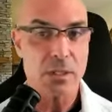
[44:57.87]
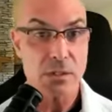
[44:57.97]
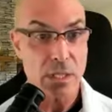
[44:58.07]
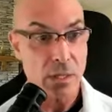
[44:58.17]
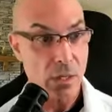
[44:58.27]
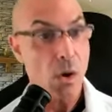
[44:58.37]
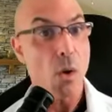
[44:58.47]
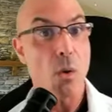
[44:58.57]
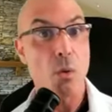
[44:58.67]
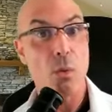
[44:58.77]
goes,
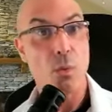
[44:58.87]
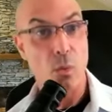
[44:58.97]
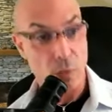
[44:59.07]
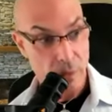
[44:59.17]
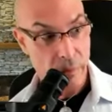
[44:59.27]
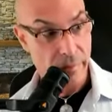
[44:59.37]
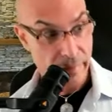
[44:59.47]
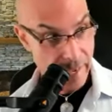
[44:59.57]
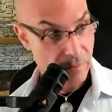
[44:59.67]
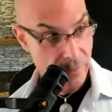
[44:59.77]
Oh, you're
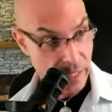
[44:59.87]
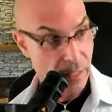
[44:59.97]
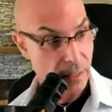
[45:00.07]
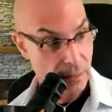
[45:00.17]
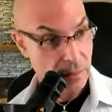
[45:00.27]
that Ray.